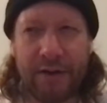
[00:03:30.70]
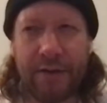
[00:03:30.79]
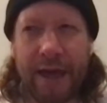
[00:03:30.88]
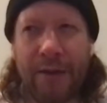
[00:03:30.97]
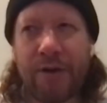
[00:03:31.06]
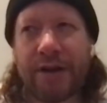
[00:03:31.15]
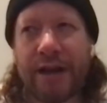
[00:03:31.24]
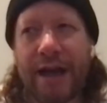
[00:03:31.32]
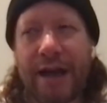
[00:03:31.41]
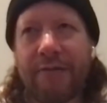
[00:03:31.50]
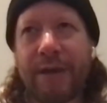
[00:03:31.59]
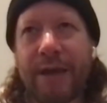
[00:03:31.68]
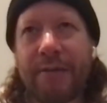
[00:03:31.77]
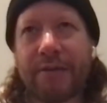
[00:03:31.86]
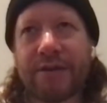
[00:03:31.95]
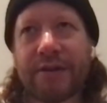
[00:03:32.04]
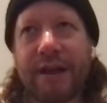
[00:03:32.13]
that would kind of be
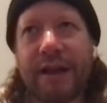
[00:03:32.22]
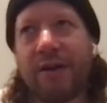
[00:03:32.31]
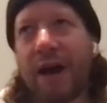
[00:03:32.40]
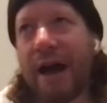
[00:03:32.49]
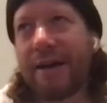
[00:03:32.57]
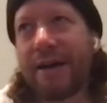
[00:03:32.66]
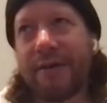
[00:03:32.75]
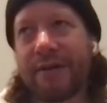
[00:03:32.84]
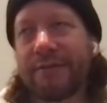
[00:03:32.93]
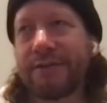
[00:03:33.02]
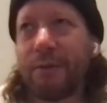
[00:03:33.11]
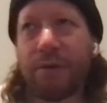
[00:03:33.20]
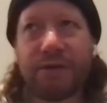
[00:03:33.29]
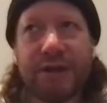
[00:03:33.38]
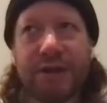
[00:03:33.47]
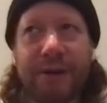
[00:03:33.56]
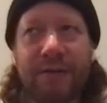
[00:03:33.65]
able to, like, you know, someone would
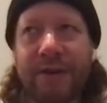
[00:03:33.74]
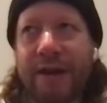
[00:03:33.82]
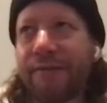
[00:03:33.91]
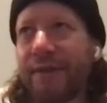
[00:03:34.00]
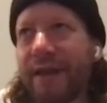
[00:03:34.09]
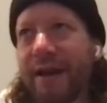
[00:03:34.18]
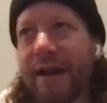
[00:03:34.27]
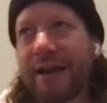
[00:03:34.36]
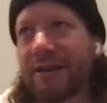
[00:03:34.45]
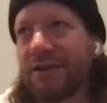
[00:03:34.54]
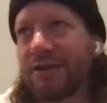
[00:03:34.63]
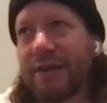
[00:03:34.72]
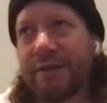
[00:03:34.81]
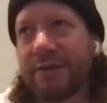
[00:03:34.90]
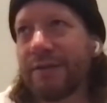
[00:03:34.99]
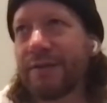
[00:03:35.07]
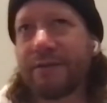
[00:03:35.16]
send me a riff, and then I could just
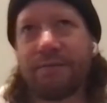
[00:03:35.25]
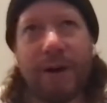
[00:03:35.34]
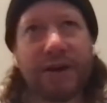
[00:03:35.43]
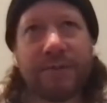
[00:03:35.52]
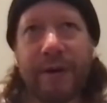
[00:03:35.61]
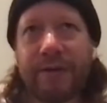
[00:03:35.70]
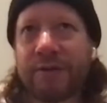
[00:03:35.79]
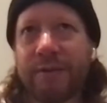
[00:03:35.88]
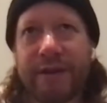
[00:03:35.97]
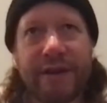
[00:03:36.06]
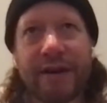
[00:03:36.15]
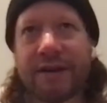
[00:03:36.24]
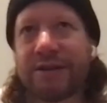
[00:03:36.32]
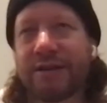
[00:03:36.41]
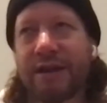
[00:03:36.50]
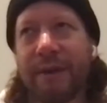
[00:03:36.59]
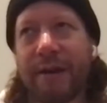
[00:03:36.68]
even mushmouth some
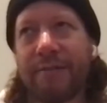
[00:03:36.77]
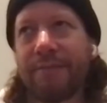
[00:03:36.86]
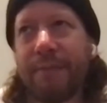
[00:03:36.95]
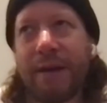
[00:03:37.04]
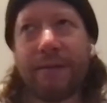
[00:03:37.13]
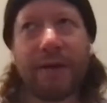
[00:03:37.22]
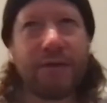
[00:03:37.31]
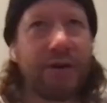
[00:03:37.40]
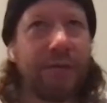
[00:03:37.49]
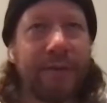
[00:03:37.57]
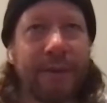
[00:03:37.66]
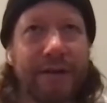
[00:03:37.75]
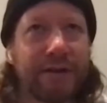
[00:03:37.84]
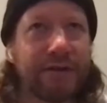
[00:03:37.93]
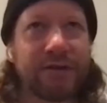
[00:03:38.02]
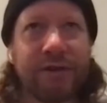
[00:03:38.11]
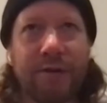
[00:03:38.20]
lyrics in my room, in my little
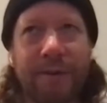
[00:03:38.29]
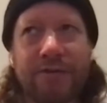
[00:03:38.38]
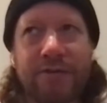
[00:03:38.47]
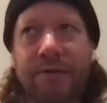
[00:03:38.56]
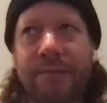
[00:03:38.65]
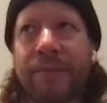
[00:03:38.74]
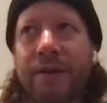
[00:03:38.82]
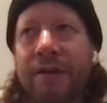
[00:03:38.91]
studio in my room,